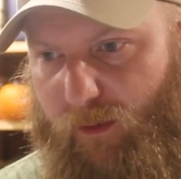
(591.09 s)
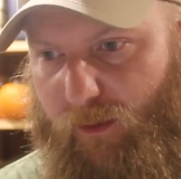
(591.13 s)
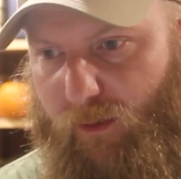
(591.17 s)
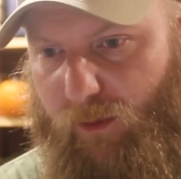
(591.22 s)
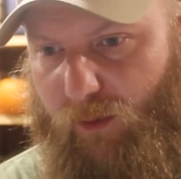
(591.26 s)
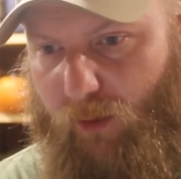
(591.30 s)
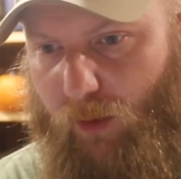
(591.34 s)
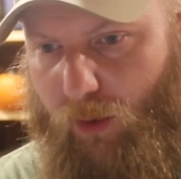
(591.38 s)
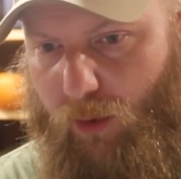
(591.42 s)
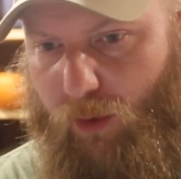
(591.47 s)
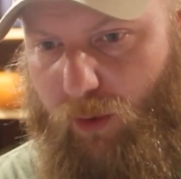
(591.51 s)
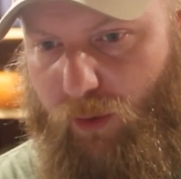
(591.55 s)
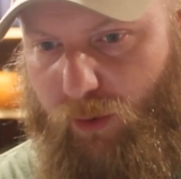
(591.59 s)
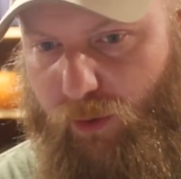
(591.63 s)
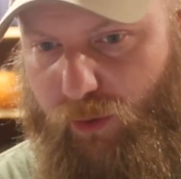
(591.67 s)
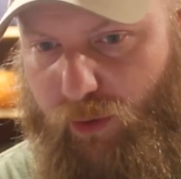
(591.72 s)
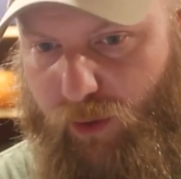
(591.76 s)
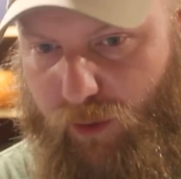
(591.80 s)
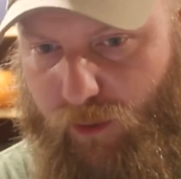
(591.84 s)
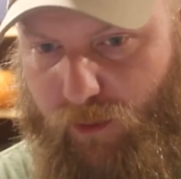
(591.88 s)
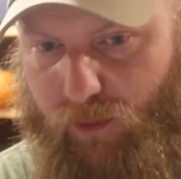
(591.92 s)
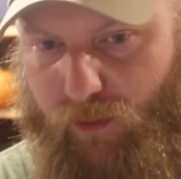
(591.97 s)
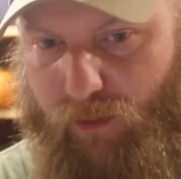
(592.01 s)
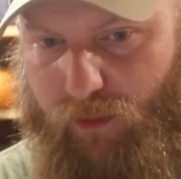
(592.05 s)
Long
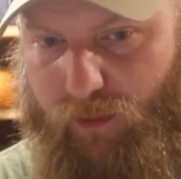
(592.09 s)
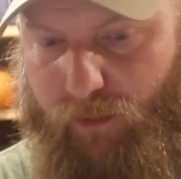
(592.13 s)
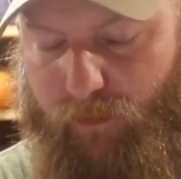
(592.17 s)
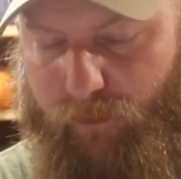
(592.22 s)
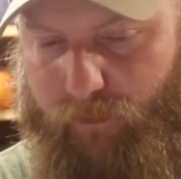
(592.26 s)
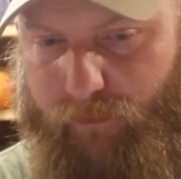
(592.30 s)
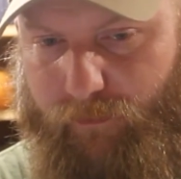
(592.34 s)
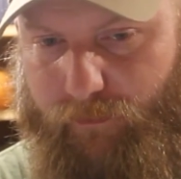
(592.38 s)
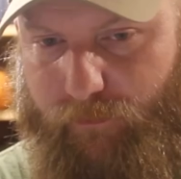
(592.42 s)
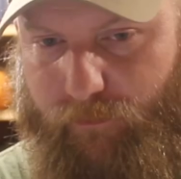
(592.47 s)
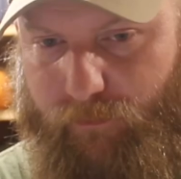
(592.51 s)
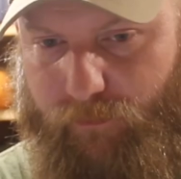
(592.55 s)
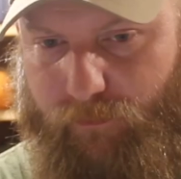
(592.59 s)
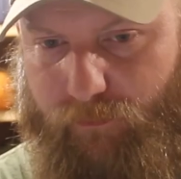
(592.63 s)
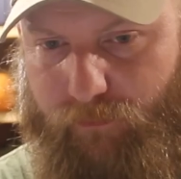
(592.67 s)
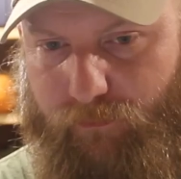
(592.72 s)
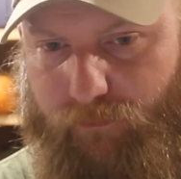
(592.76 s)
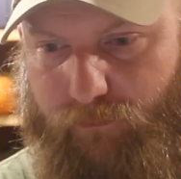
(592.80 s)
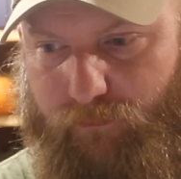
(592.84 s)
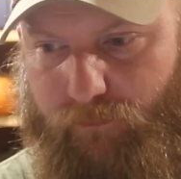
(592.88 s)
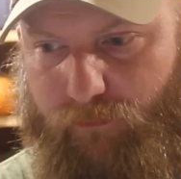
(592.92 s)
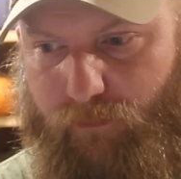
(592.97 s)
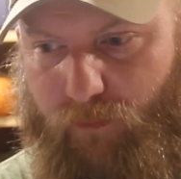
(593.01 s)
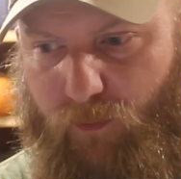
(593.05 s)
term,
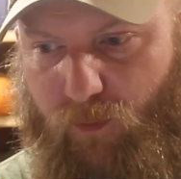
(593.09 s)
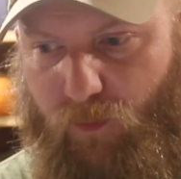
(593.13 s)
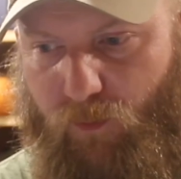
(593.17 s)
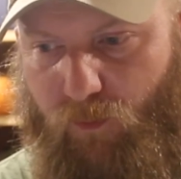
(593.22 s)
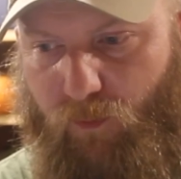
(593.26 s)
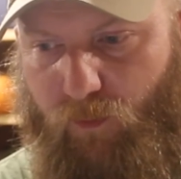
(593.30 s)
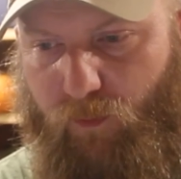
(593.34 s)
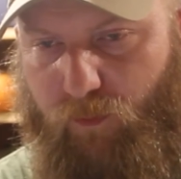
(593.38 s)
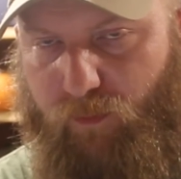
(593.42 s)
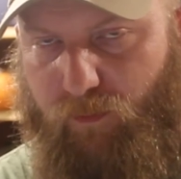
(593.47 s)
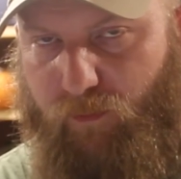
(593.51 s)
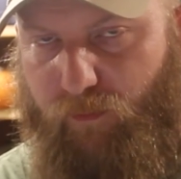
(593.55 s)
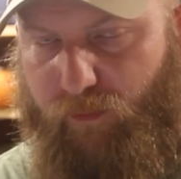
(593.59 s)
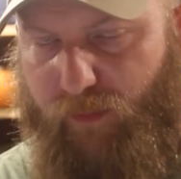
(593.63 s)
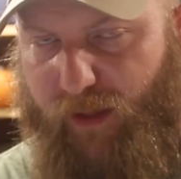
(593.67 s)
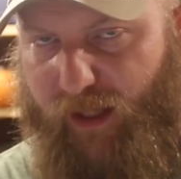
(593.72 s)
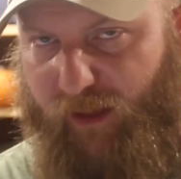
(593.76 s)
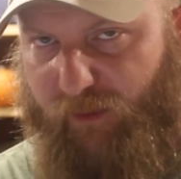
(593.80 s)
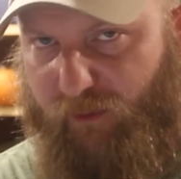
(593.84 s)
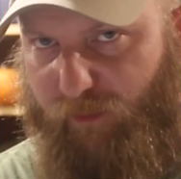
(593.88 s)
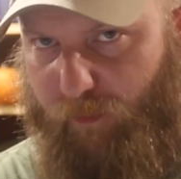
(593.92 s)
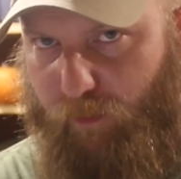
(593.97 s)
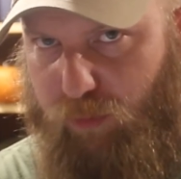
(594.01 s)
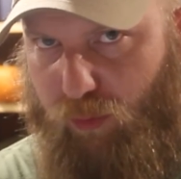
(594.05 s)

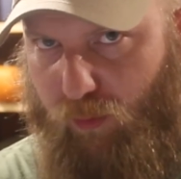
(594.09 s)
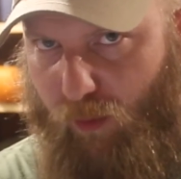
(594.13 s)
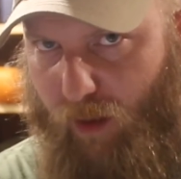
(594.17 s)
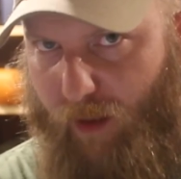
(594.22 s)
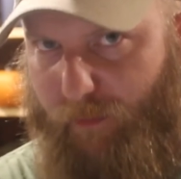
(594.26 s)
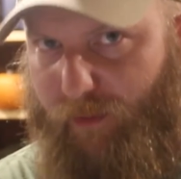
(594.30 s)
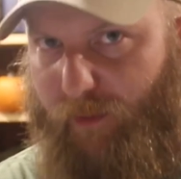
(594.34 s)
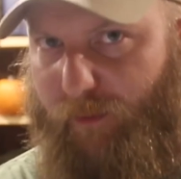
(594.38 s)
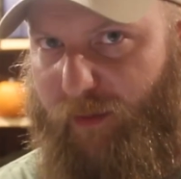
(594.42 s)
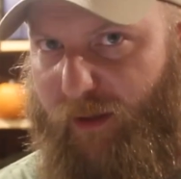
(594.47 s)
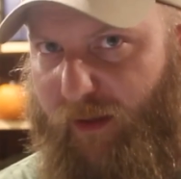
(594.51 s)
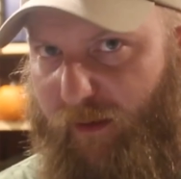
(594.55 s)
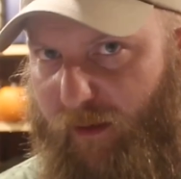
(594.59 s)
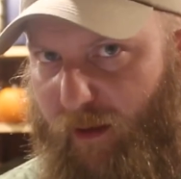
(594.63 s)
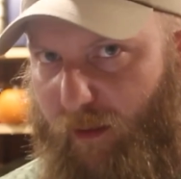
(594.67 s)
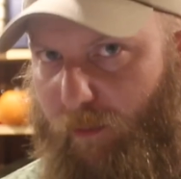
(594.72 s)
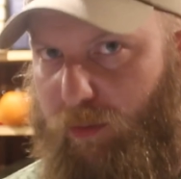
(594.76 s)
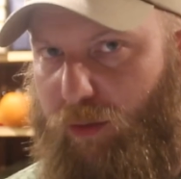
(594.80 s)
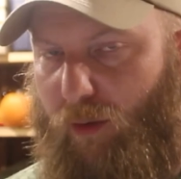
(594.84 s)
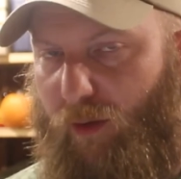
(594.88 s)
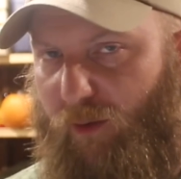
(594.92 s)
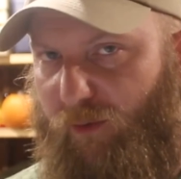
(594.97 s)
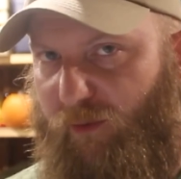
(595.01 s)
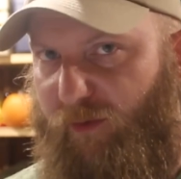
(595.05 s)
that's probably the
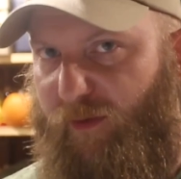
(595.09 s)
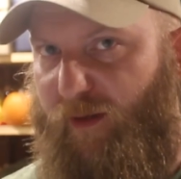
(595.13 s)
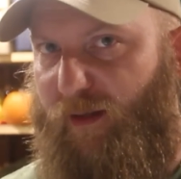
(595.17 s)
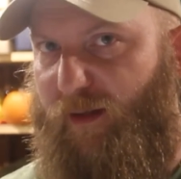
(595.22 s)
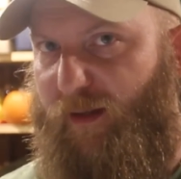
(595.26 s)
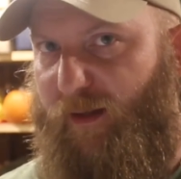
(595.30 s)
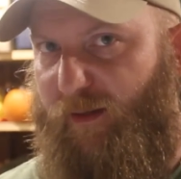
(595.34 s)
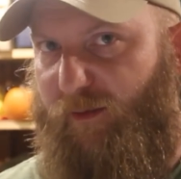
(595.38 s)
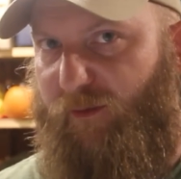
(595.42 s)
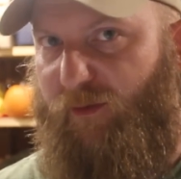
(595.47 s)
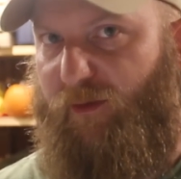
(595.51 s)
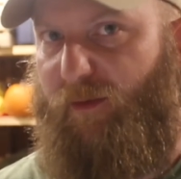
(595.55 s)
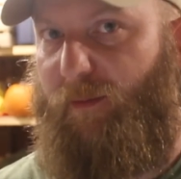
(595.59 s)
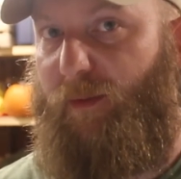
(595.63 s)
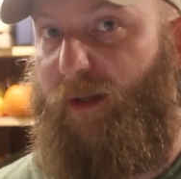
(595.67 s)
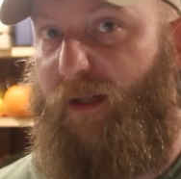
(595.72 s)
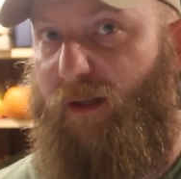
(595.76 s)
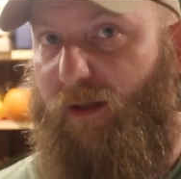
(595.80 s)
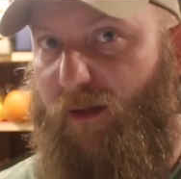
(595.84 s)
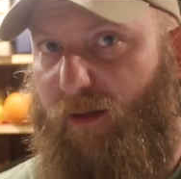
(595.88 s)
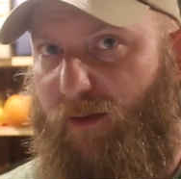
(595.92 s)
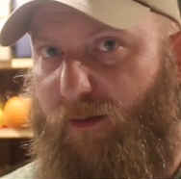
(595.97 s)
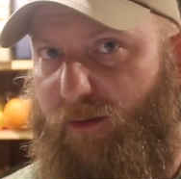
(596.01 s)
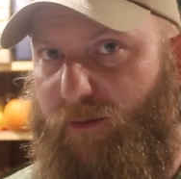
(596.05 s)
approach that needs to be
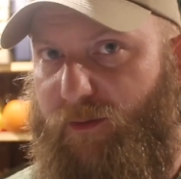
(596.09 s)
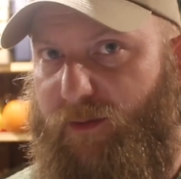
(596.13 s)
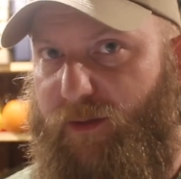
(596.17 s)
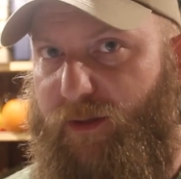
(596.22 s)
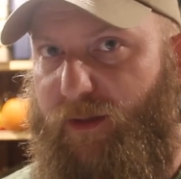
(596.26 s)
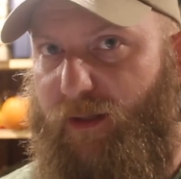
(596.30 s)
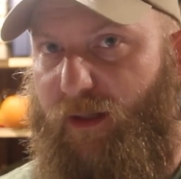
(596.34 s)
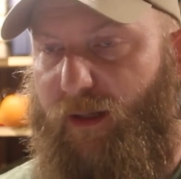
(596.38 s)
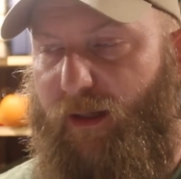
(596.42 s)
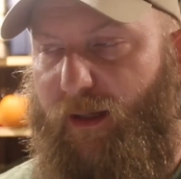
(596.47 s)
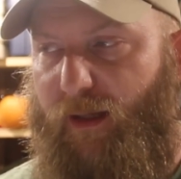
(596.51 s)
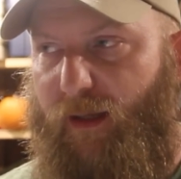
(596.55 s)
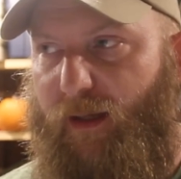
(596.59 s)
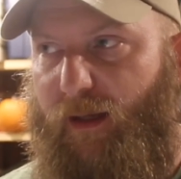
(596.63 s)
used.